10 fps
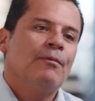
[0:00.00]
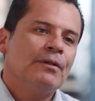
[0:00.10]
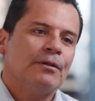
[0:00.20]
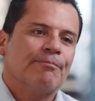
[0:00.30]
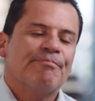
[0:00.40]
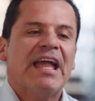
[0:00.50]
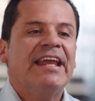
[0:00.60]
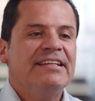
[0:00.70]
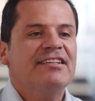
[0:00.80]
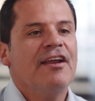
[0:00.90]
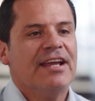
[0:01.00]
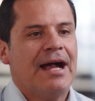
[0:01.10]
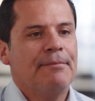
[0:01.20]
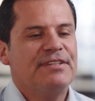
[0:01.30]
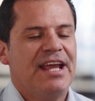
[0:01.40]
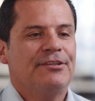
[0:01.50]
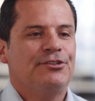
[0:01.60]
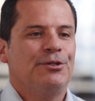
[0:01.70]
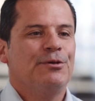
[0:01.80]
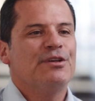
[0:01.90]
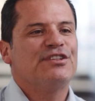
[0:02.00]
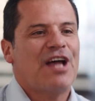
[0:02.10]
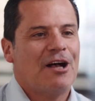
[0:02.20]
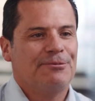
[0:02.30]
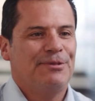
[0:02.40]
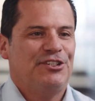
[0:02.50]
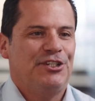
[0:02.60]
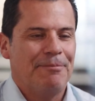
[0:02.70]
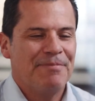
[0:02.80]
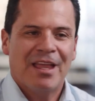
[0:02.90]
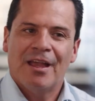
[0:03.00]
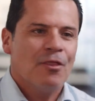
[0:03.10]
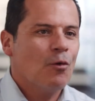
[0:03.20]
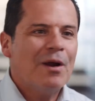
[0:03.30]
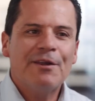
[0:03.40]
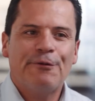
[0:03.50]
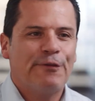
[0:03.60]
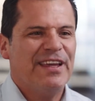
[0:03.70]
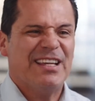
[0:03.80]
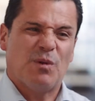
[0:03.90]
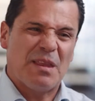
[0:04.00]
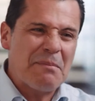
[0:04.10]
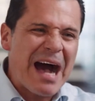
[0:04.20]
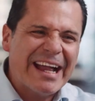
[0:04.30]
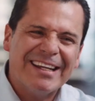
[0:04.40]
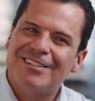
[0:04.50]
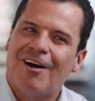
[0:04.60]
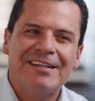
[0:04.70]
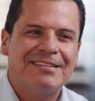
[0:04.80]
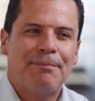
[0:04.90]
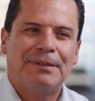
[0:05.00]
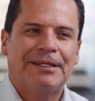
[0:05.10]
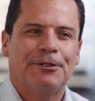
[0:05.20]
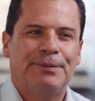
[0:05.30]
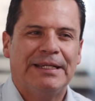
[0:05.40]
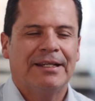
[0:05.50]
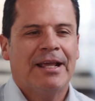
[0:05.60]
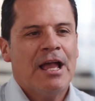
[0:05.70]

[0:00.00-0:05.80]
Well, look, it is going to come down to salesmanship. The wonderful thing is when the market tightens up a little bit,